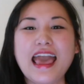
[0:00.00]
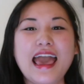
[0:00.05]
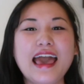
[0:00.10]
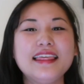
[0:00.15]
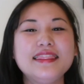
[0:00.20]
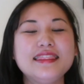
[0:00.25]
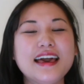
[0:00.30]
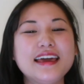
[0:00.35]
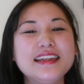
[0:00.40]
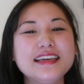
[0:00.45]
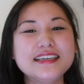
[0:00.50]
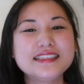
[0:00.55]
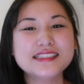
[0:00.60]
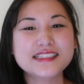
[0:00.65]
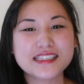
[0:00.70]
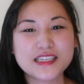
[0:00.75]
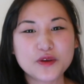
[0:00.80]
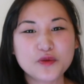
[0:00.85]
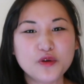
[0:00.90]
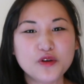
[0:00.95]
and then its
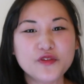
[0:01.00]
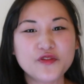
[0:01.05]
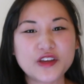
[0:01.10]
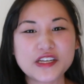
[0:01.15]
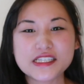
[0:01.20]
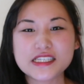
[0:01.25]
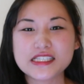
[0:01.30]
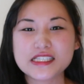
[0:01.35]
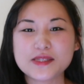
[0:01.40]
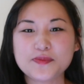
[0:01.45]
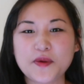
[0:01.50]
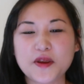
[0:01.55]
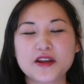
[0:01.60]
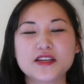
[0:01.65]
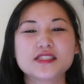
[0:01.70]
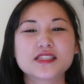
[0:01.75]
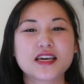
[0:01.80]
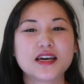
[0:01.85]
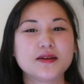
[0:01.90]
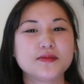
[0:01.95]
sequel, Vicious
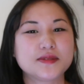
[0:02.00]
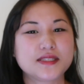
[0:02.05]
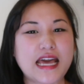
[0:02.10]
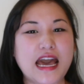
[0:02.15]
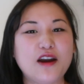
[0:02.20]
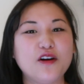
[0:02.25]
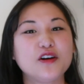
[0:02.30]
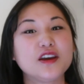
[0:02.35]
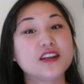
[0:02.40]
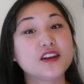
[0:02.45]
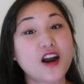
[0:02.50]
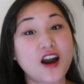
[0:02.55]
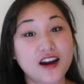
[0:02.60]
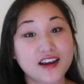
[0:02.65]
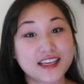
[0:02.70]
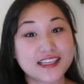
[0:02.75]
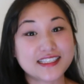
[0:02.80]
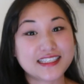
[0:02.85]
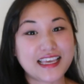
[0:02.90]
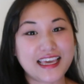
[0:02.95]
Spirits, comes out on
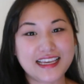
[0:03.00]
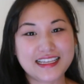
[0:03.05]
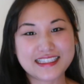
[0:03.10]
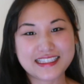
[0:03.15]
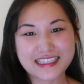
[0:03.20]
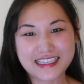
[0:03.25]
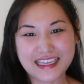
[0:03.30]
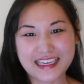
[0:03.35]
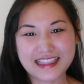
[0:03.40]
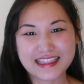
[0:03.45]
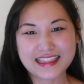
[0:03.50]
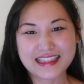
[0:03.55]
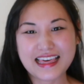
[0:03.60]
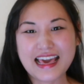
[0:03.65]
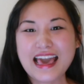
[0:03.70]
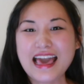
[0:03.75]
August 18th.